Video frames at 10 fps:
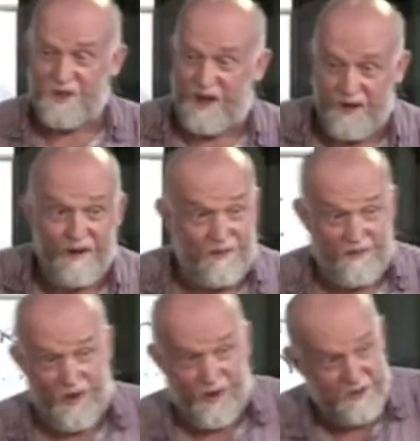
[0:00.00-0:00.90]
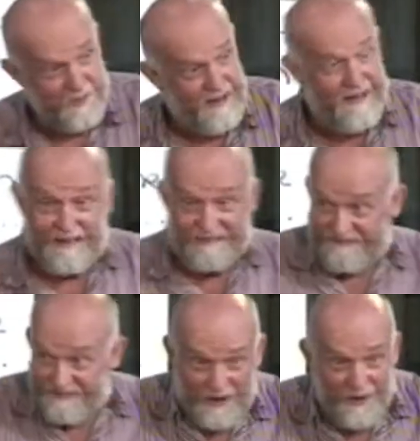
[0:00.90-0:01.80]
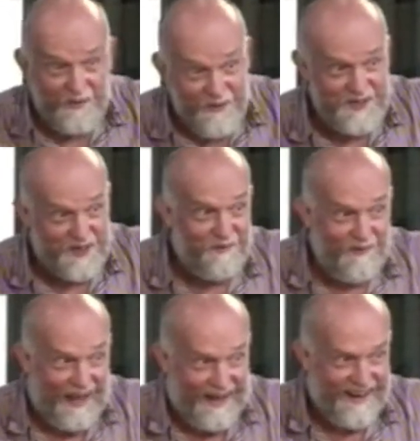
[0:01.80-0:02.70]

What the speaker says: I don't know if you've noticed, but the river's in flood.